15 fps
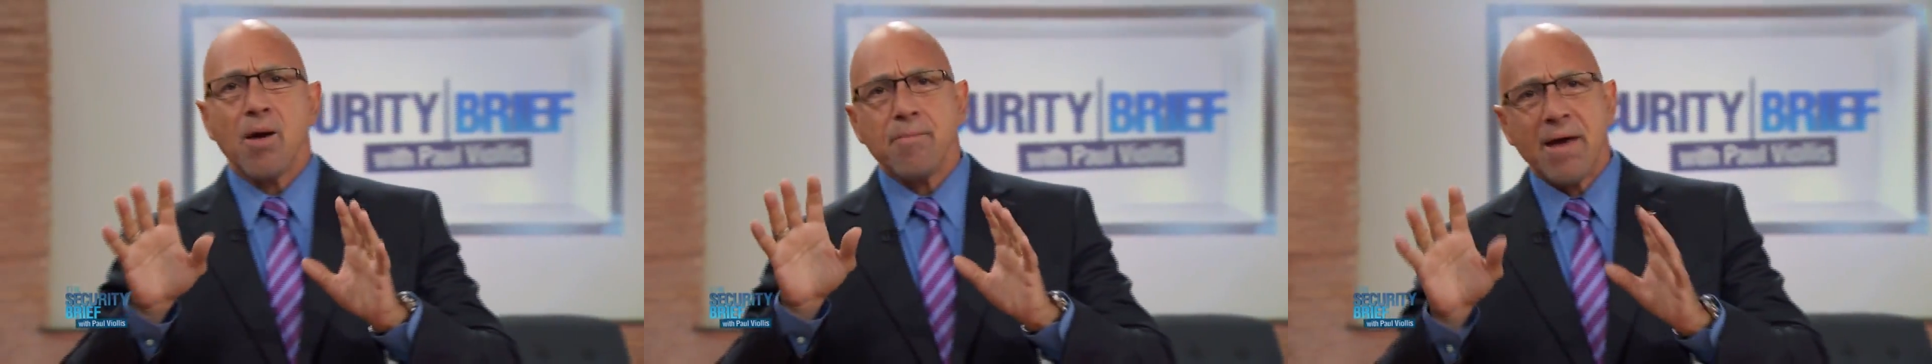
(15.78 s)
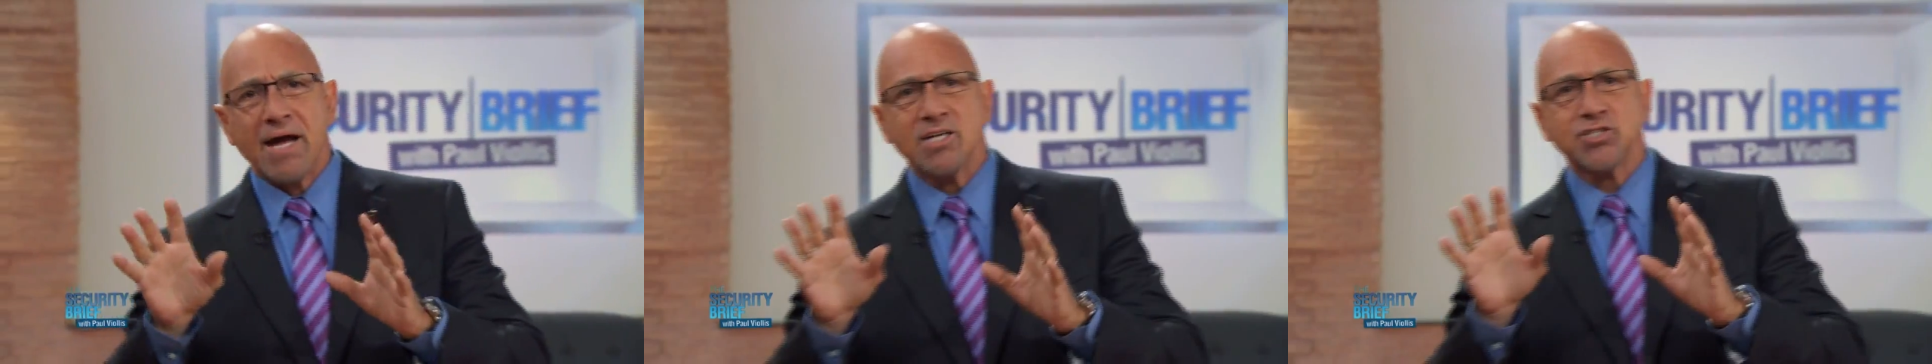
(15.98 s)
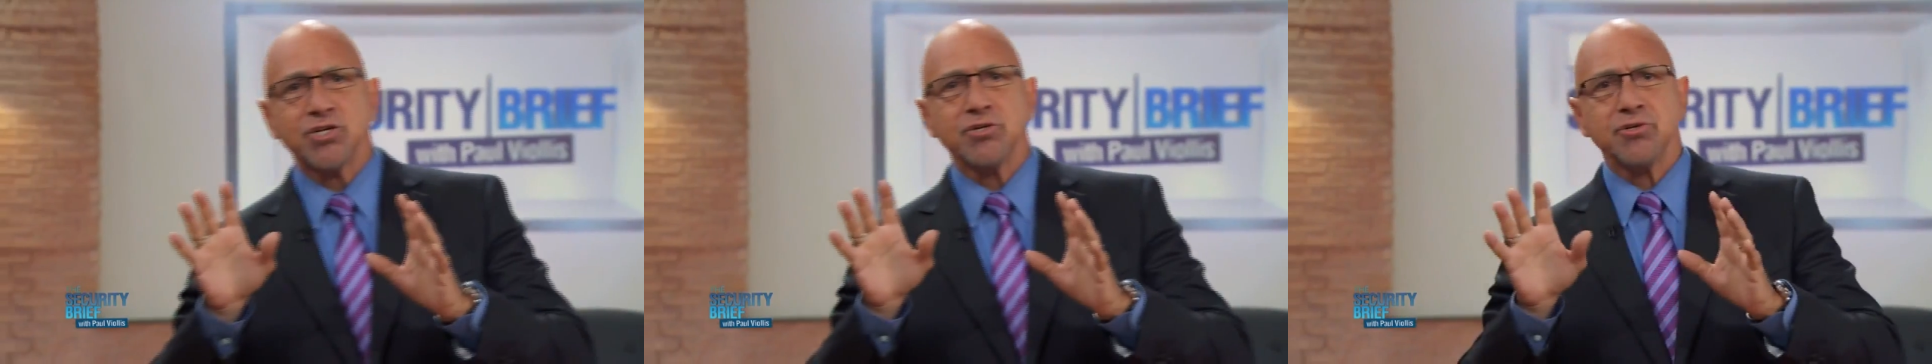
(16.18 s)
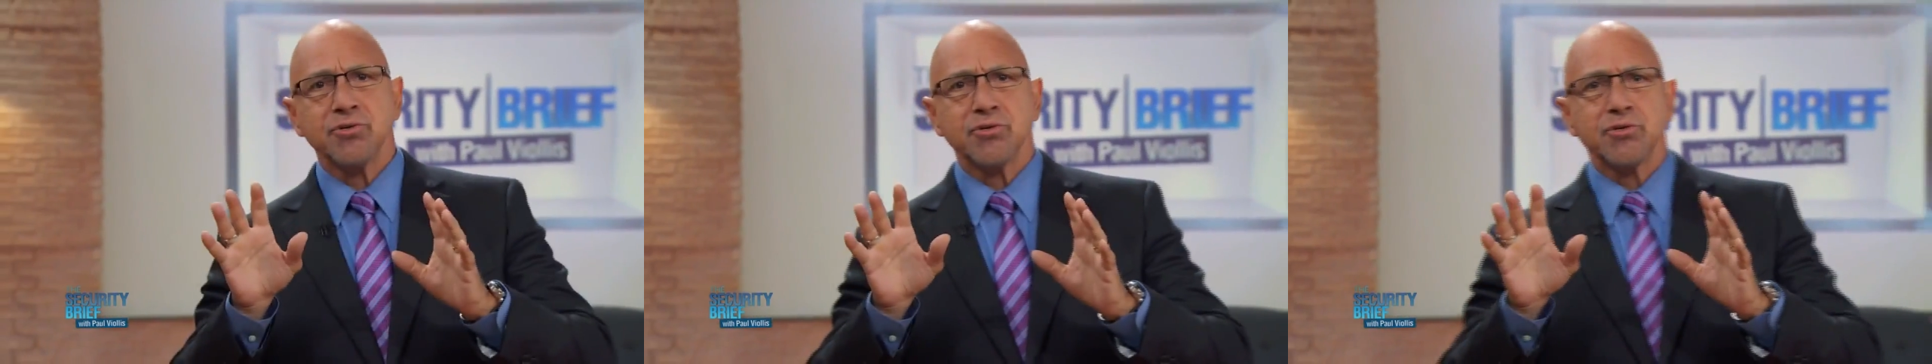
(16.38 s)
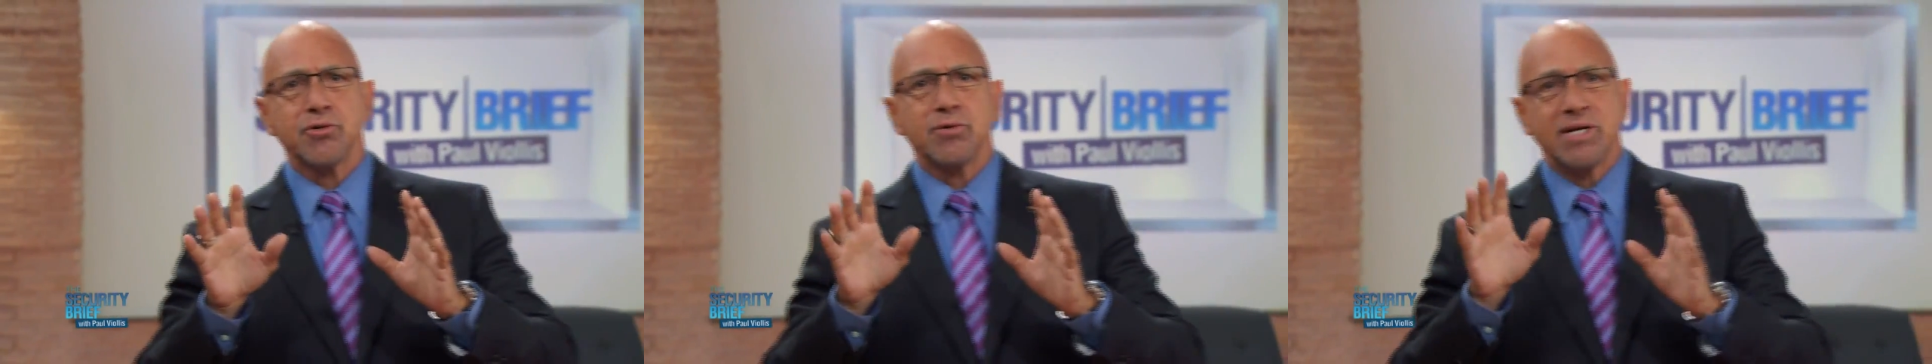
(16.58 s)

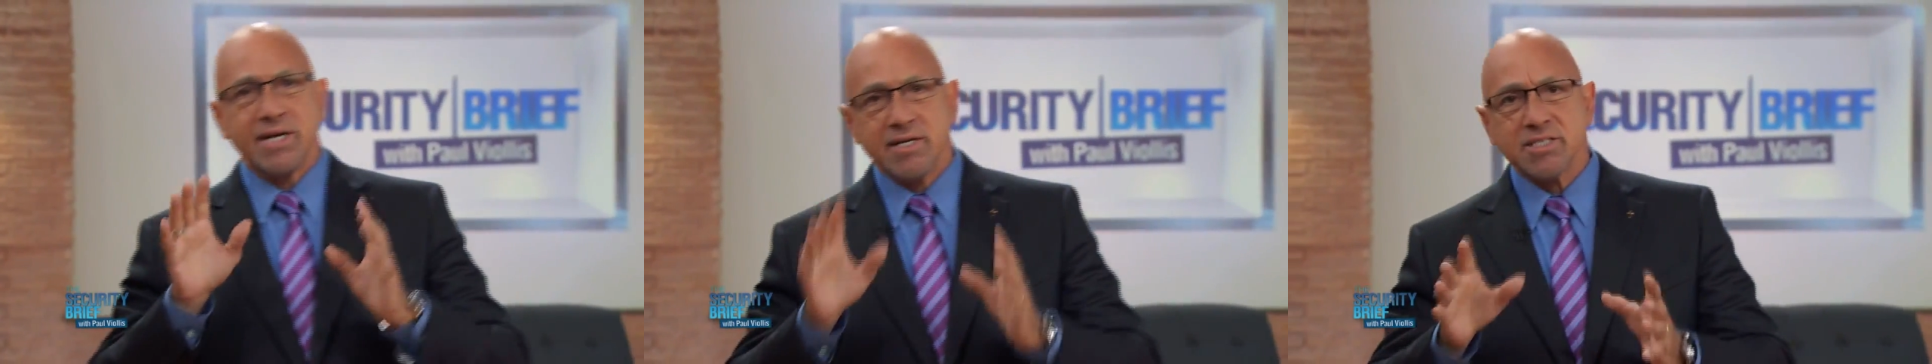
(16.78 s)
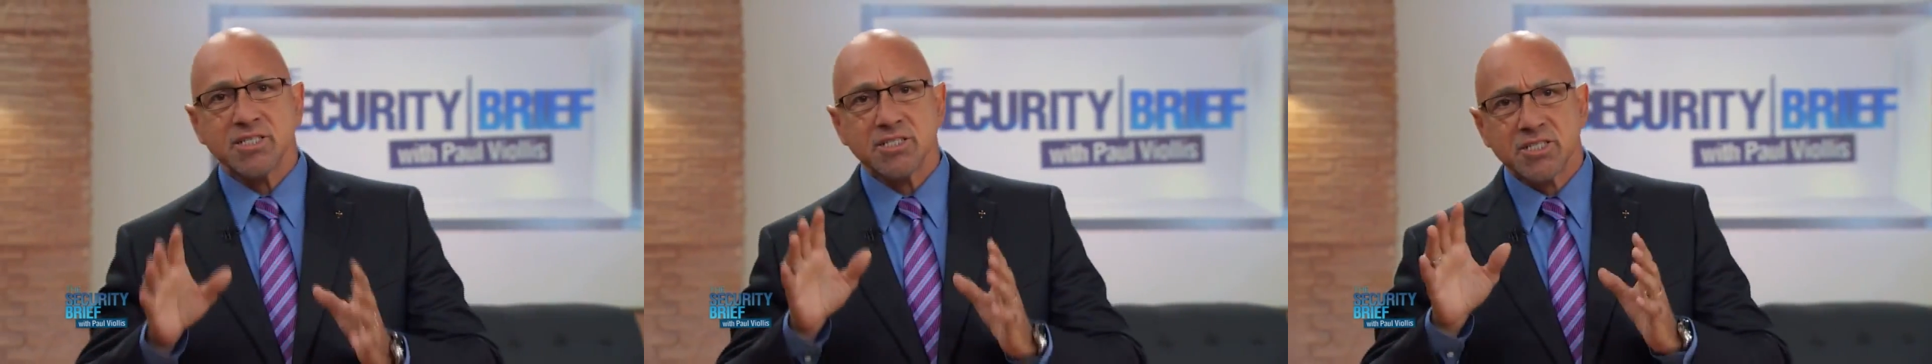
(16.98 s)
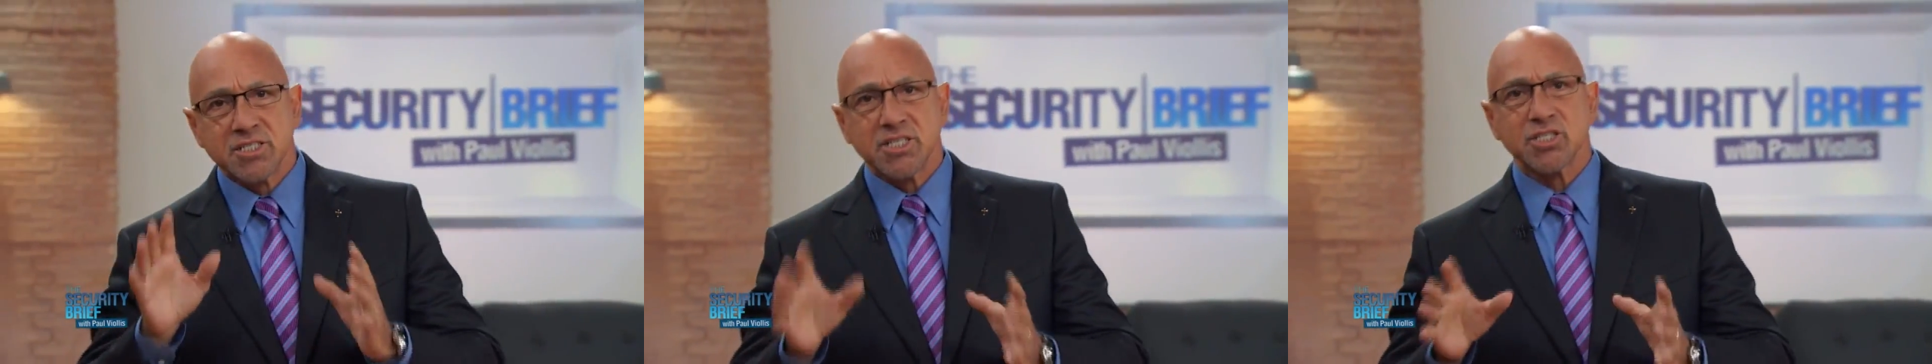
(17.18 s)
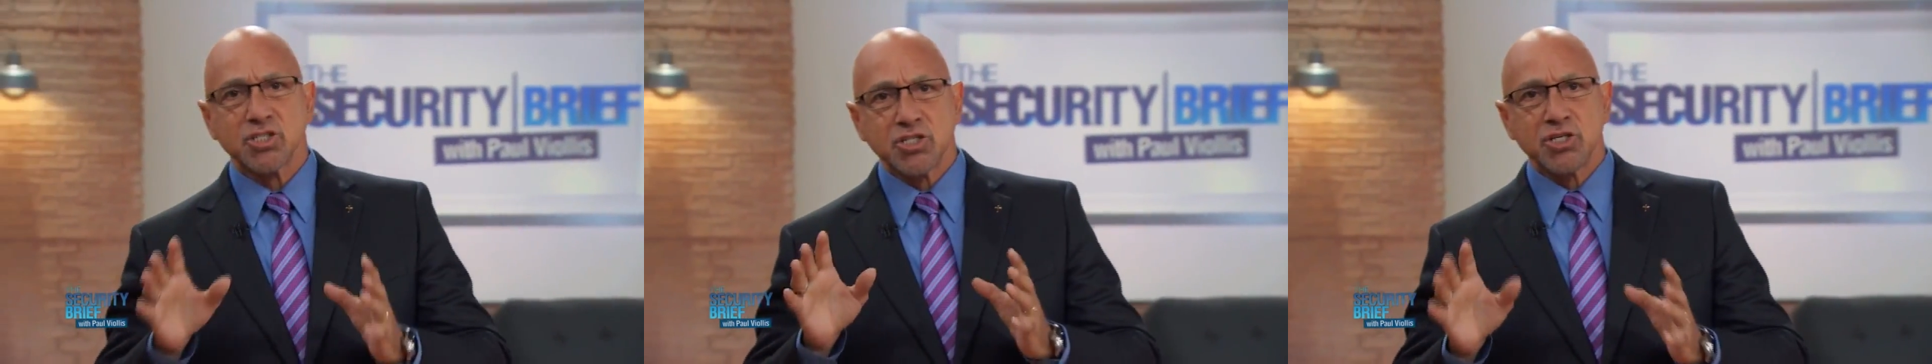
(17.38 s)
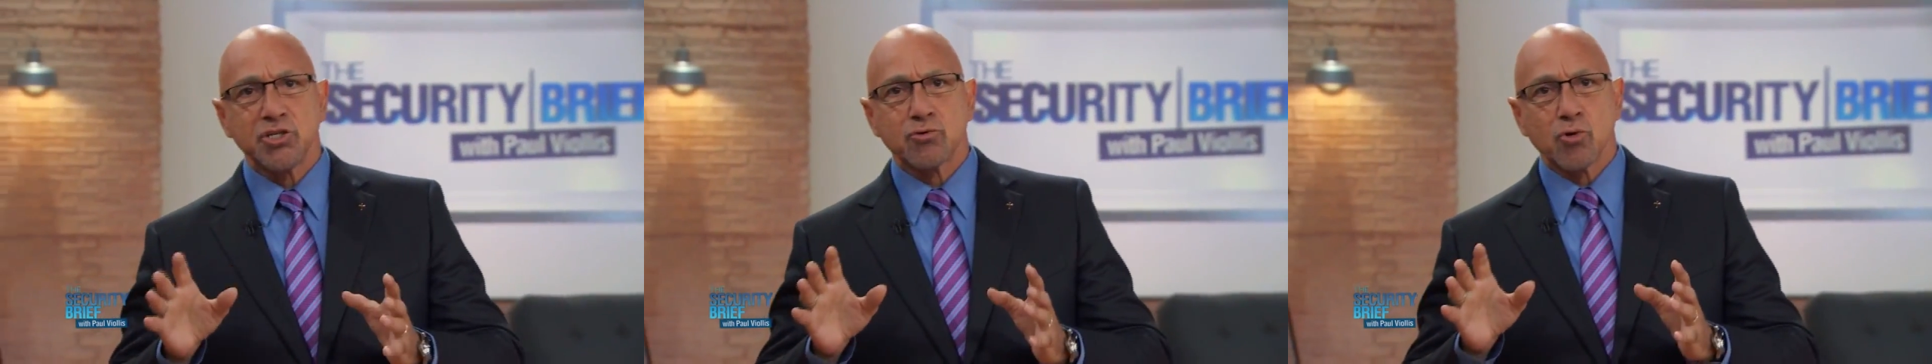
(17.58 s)
imagine you're an innocent
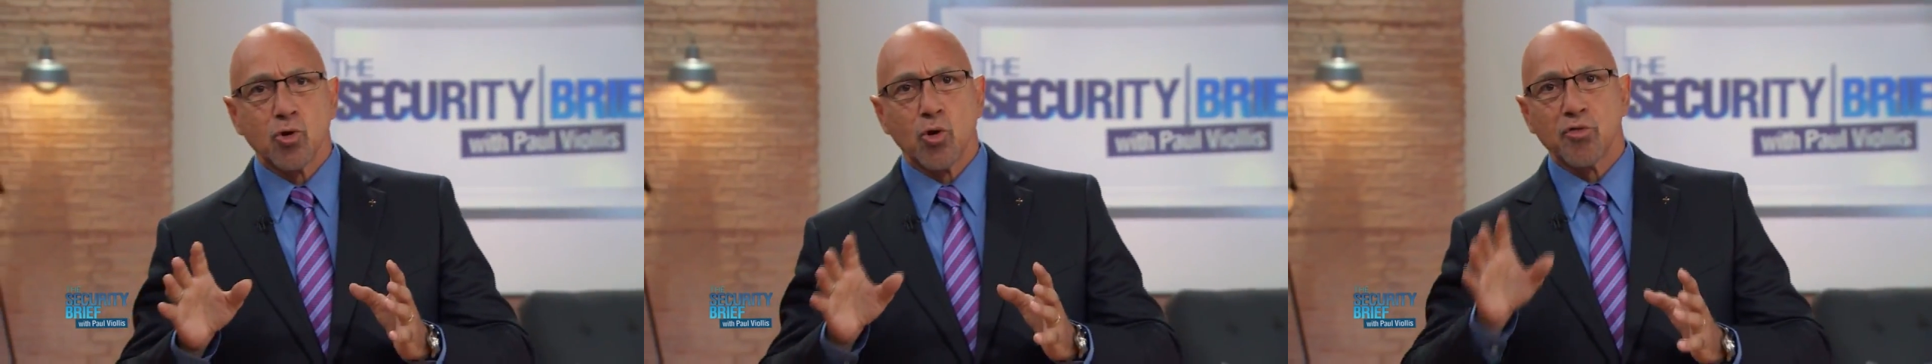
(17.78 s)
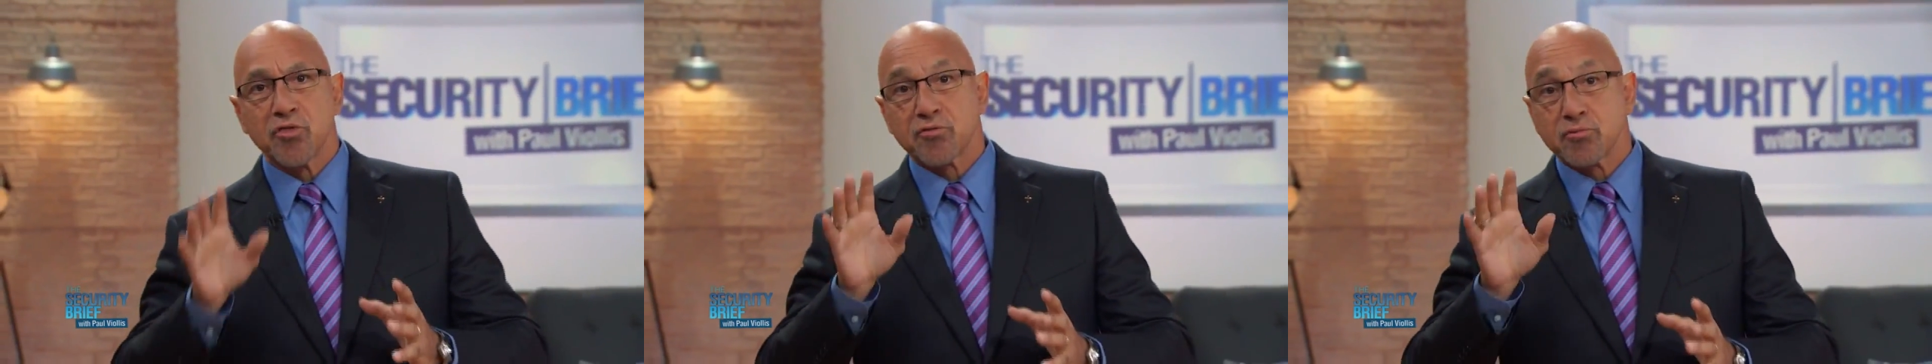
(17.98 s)
16-year-old